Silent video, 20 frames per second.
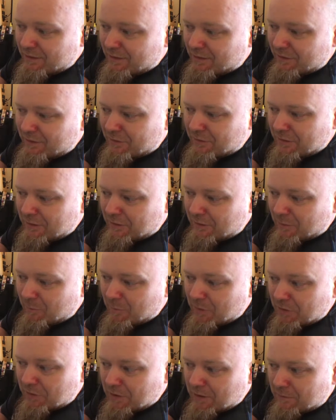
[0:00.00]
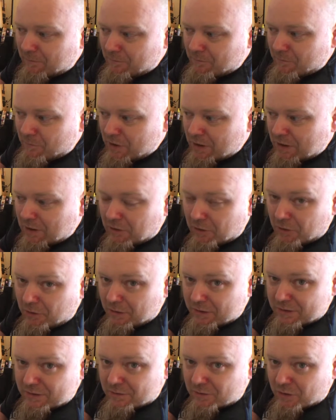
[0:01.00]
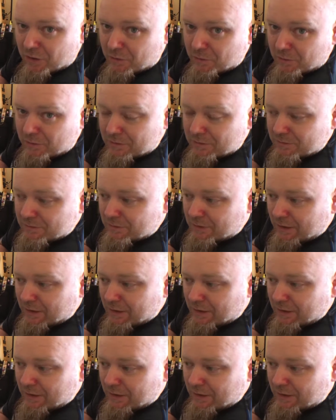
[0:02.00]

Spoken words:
and they think that building really low is cool,